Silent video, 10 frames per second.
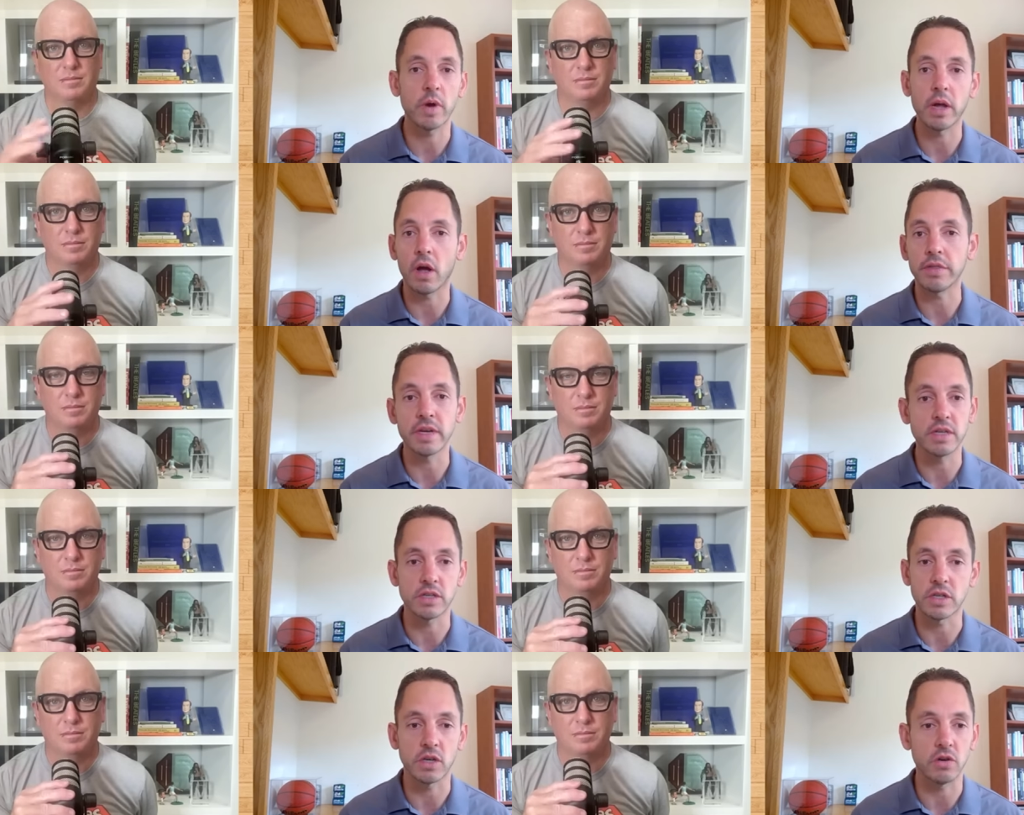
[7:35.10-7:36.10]
Speaker 1: away all the
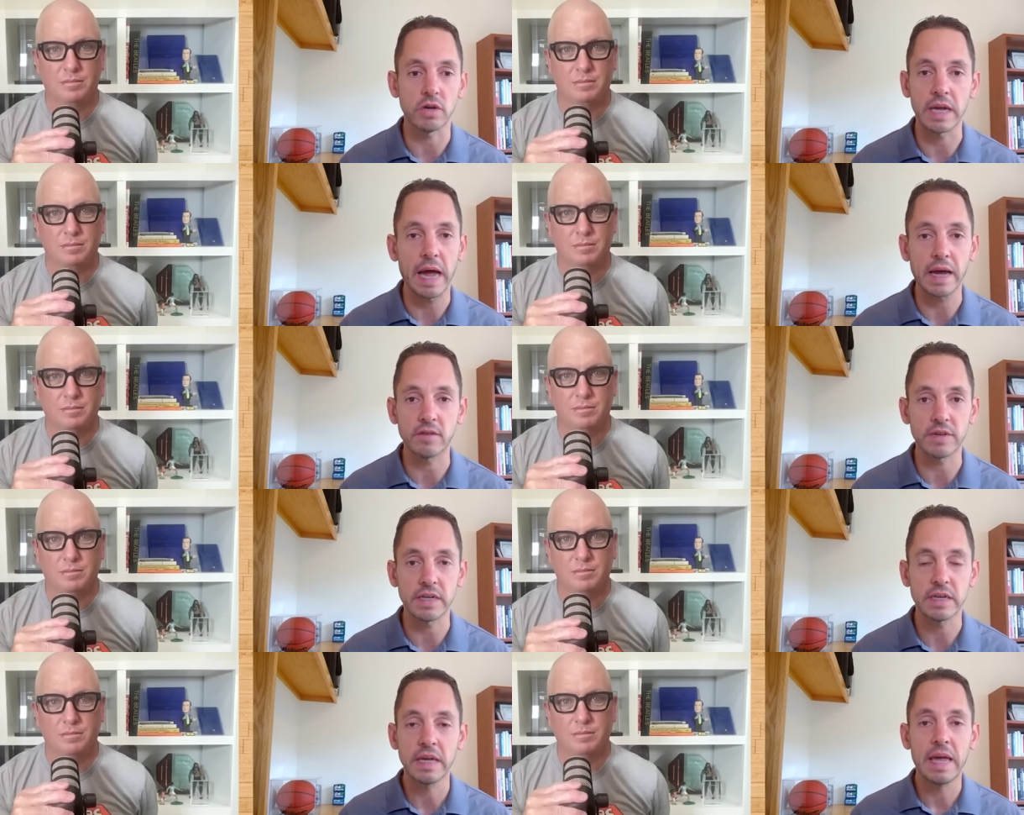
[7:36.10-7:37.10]
insecurity out of
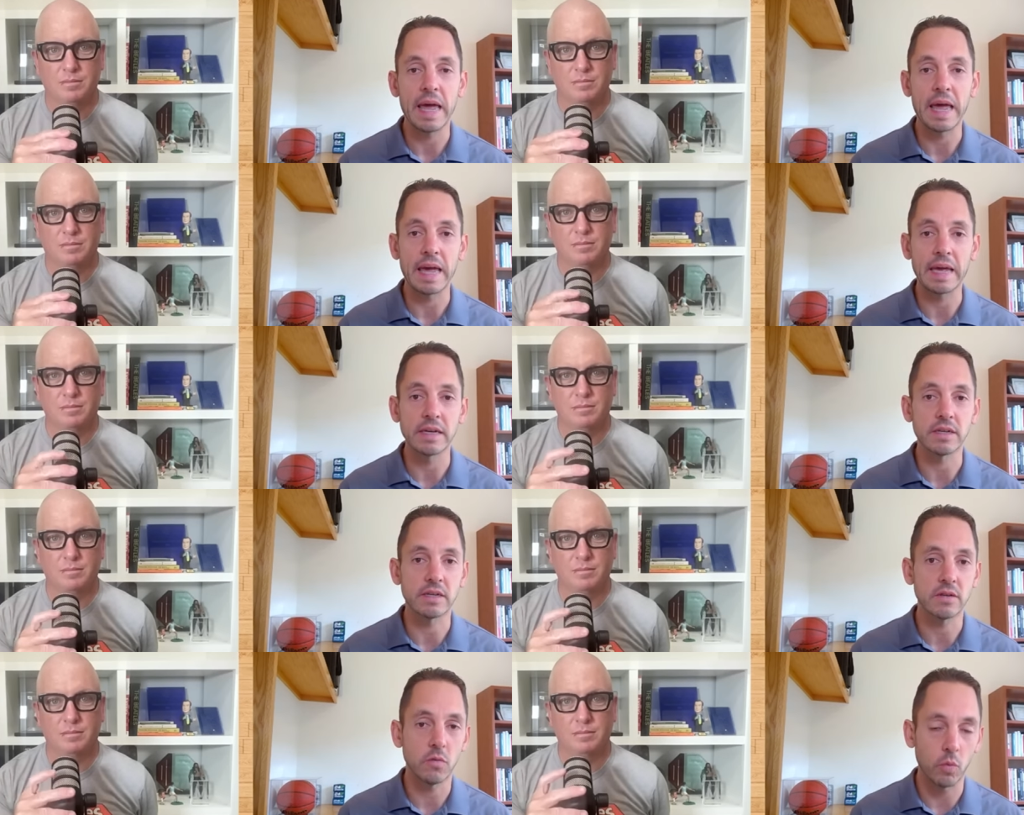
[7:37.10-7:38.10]
it.
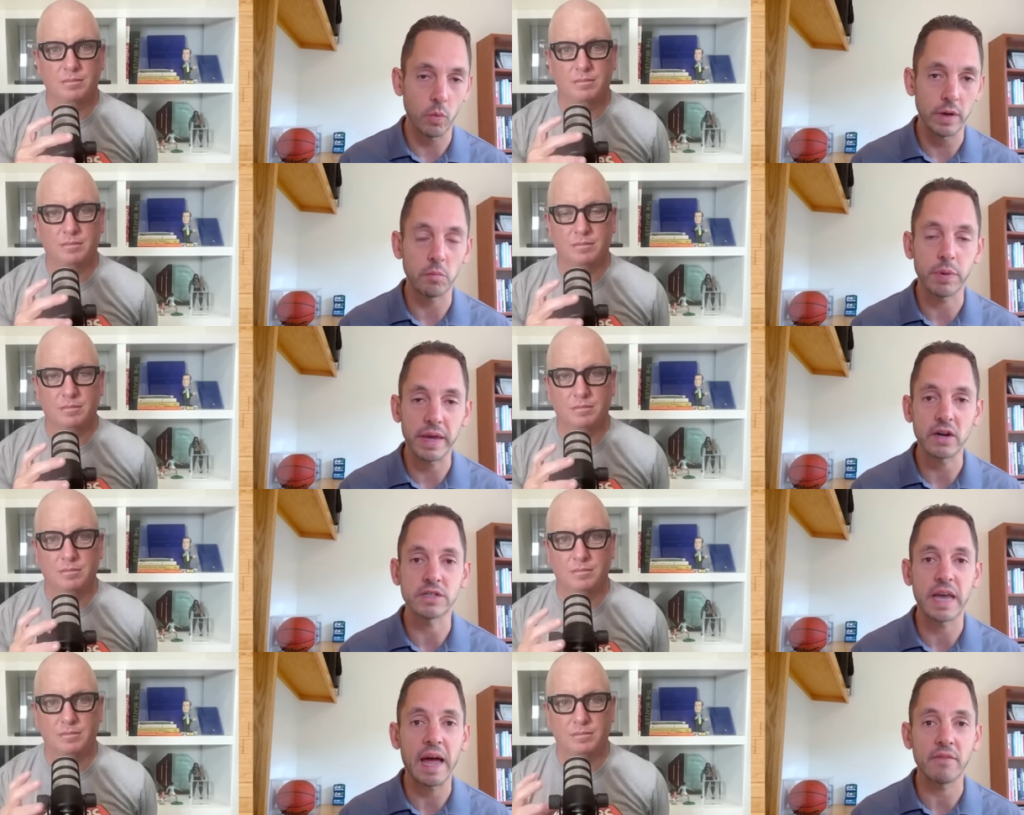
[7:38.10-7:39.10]
And when
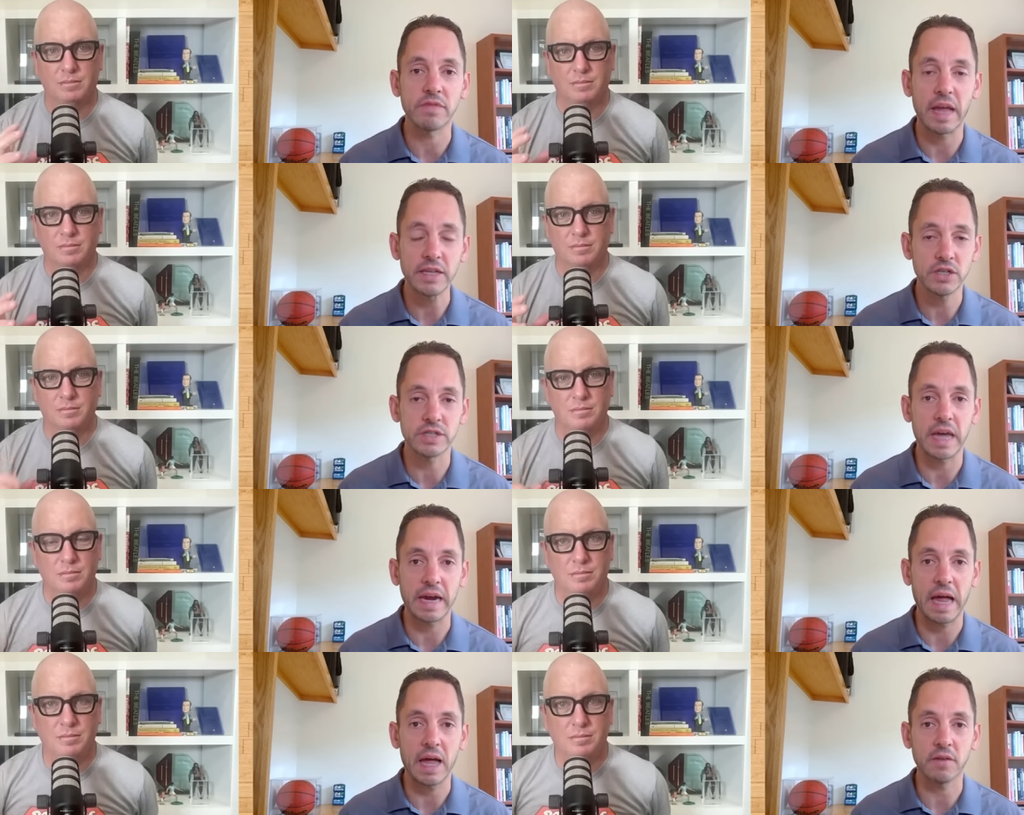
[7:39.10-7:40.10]
players have not just
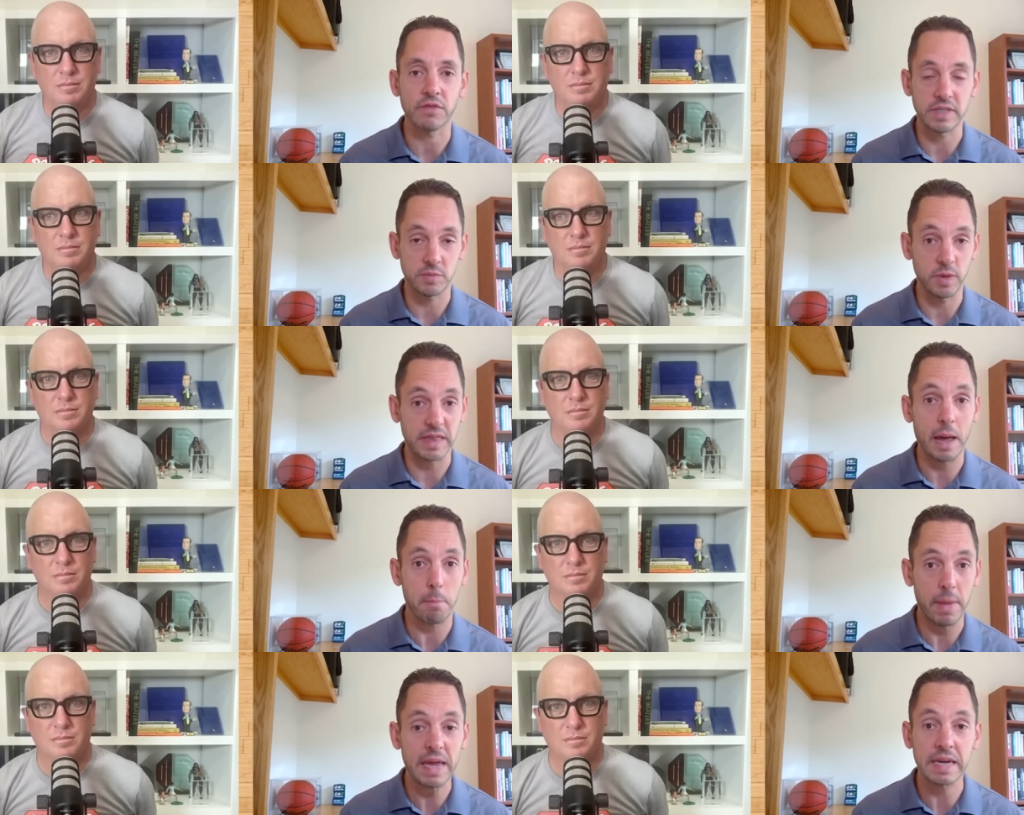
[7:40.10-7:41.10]
that confidence, but
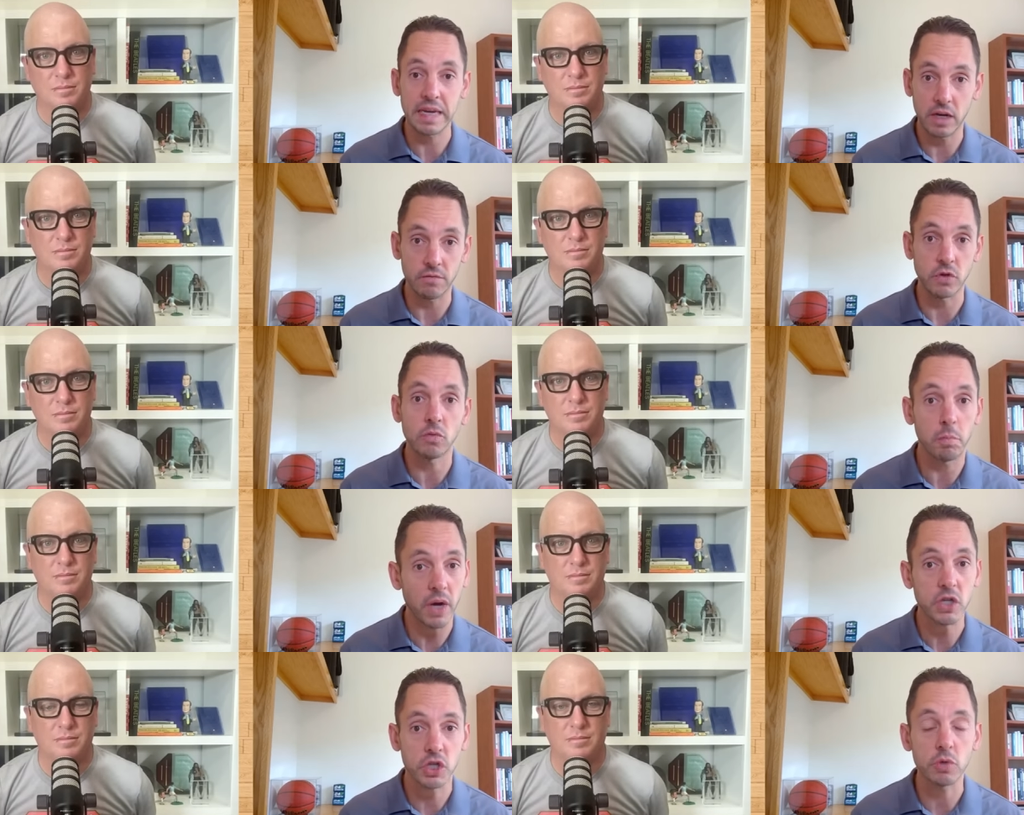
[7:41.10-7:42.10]
that mandate of you
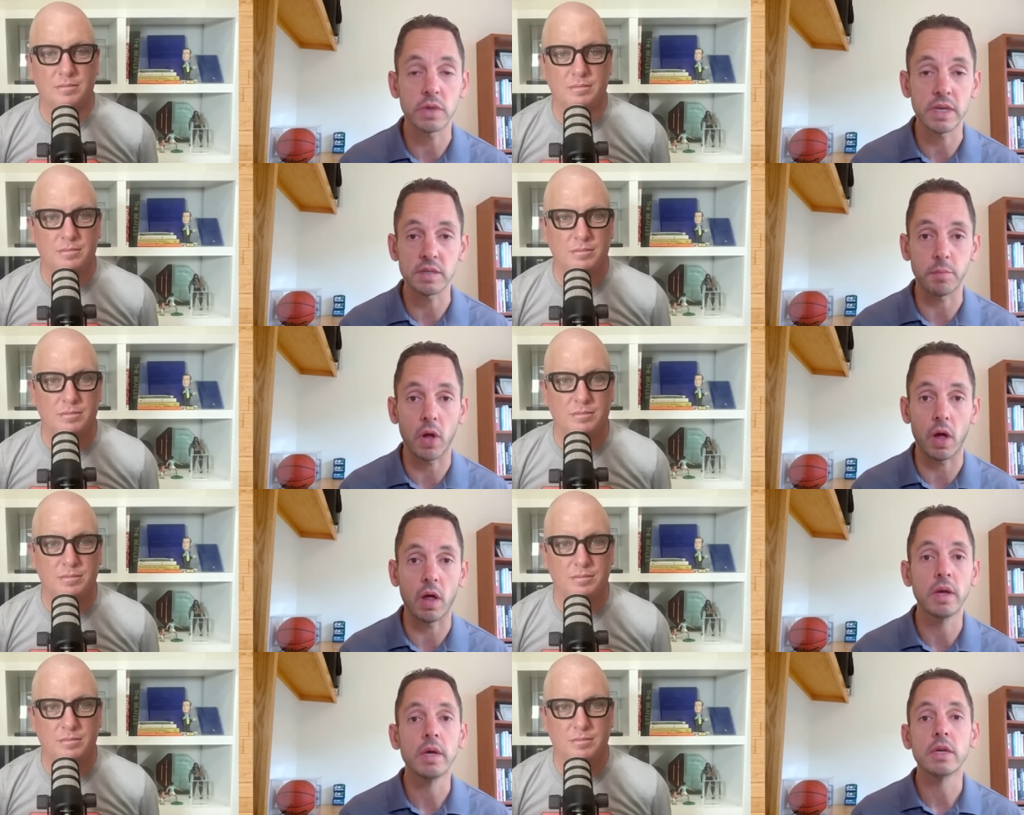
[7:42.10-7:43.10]
must shoot this
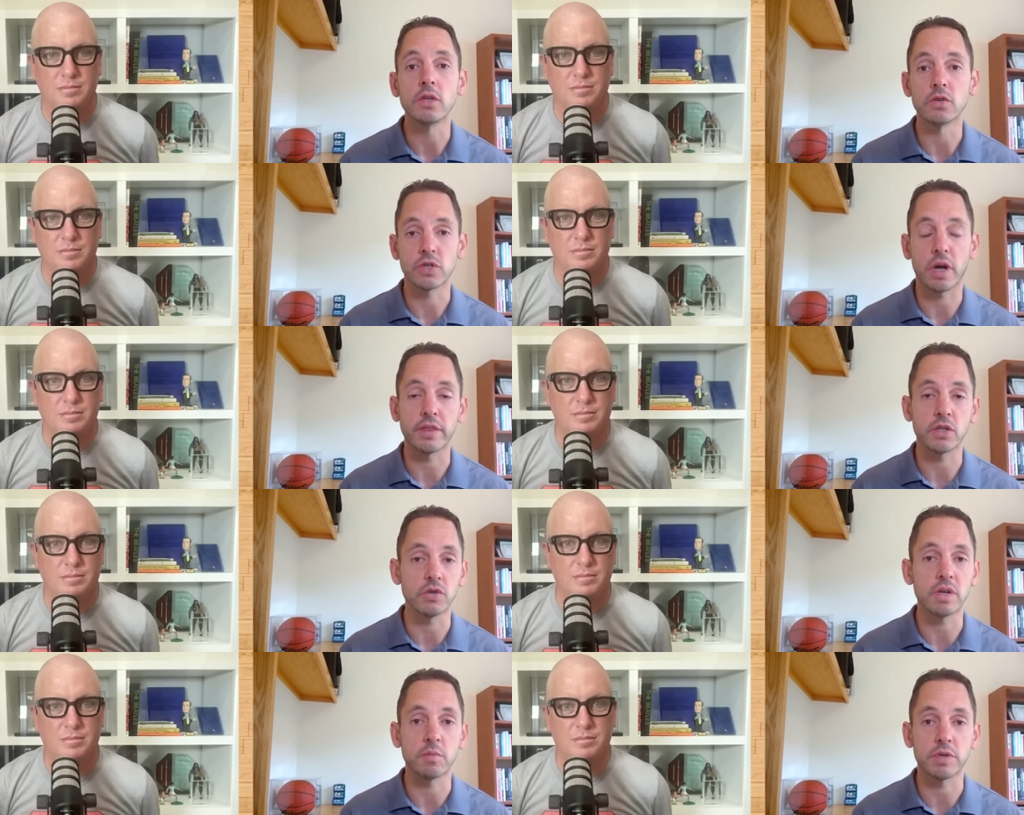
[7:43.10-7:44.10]
ball, you saw the
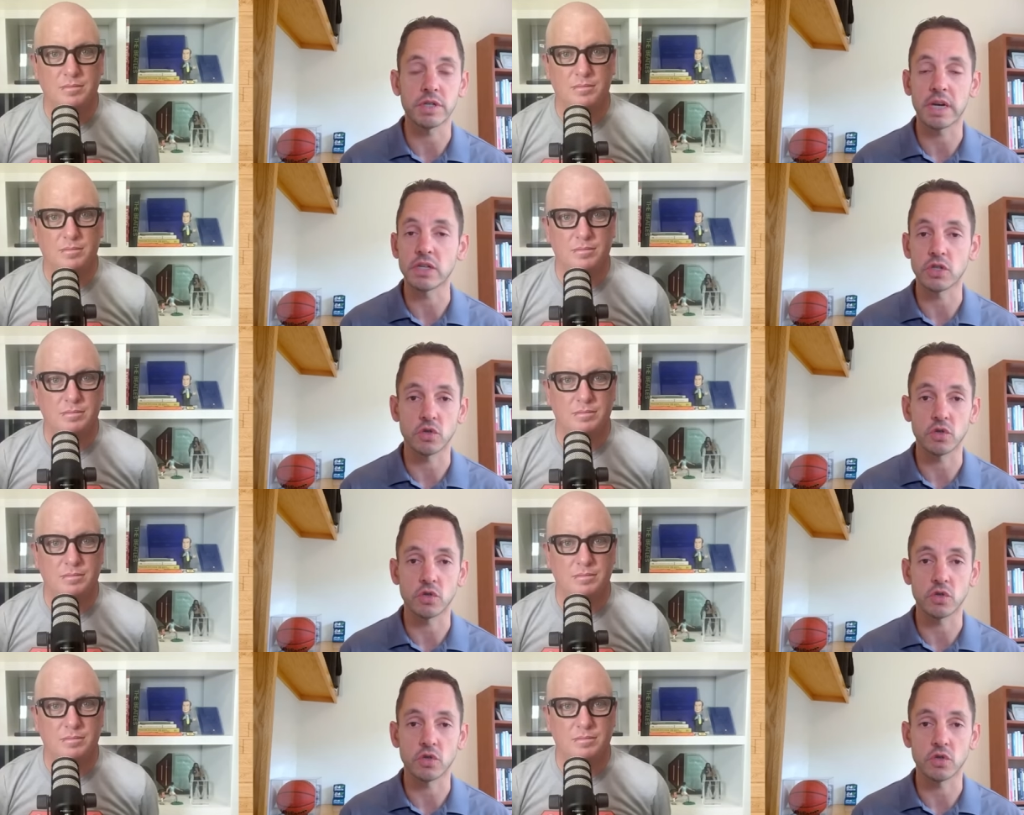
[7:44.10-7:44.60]
shooting percentage